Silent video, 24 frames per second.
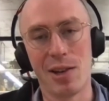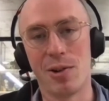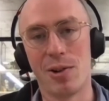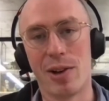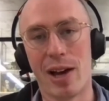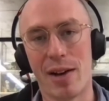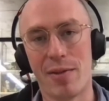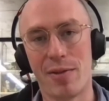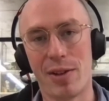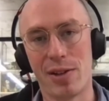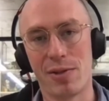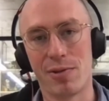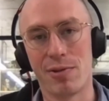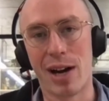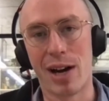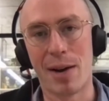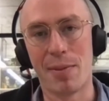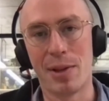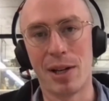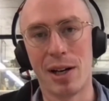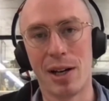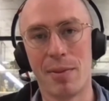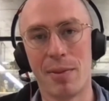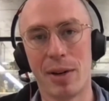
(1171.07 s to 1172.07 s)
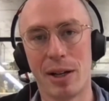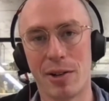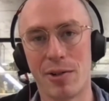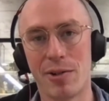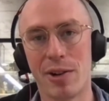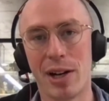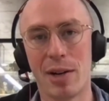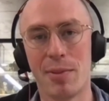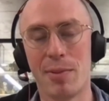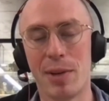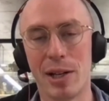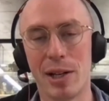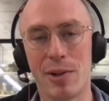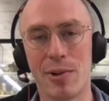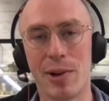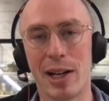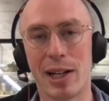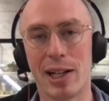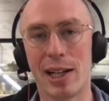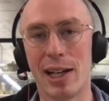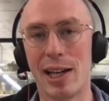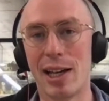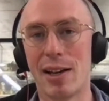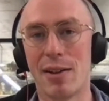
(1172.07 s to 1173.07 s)
And you'll have this wrapped up incredibly
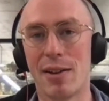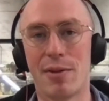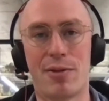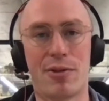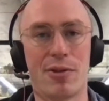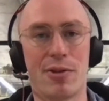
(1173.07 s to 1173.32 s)
quickly